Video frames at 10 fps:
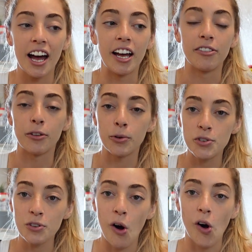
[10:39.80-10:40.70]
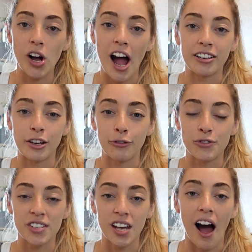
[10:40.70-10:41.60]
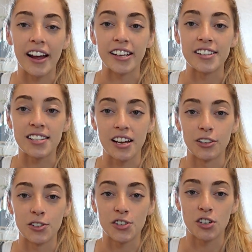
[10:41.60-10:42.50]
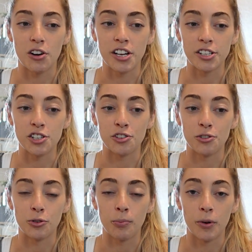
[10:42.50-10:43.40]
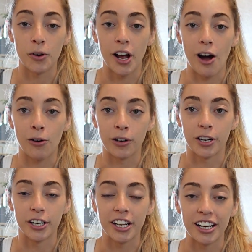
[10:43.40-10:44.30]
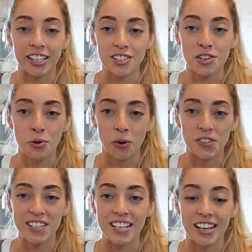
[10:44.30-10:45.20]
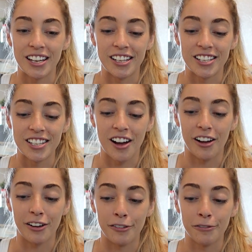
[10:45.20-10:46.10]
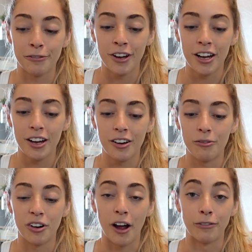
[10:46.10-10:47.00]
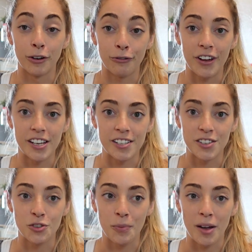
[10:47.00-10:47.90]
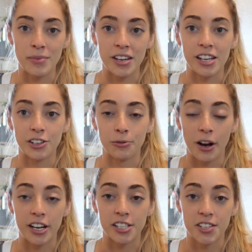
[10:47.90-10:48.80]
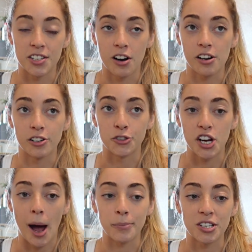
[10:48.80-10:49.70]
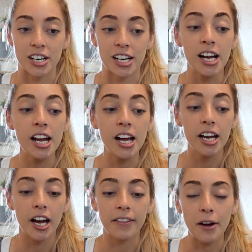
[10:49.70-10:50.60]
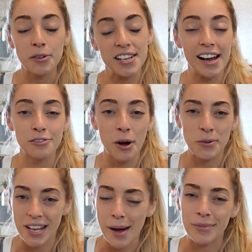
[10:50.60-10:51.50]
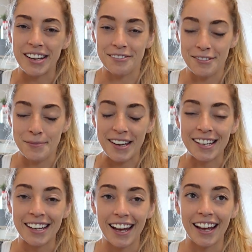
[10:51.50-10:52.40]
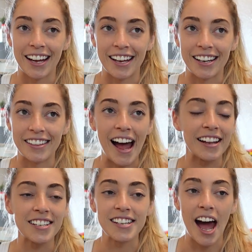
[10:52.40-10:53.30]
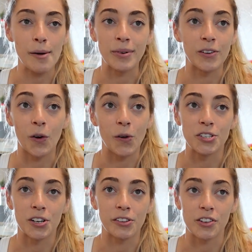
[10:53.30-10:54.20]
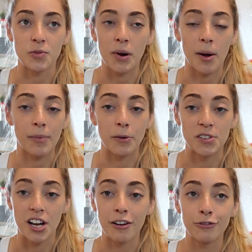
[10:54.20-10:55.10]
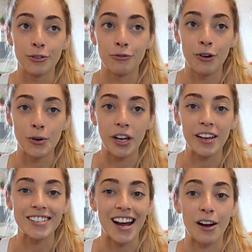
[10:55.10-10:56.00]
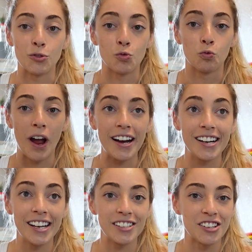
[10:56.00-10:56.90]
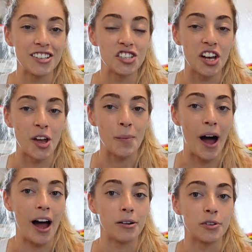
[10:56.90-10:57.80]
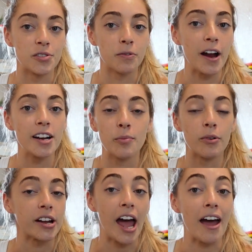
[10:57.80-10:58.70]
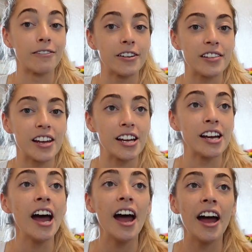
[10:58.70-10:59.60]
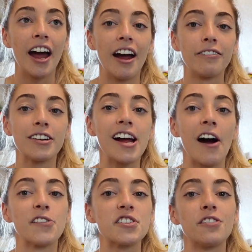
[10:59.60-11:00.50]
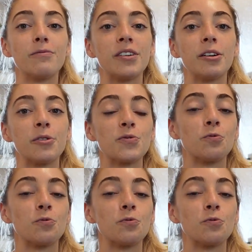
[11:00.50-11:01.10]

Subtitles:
And those are all kind of signs that you're starting to burn out, or you're getting towards the end of whatever phase you might be in. You're ready to start a new chapter. And that was kind of what was happening for me. And that didn't happen at all during this prep. I was not food focused. I was ready to get into the gym. I was ready to bring everything. every ounce of me was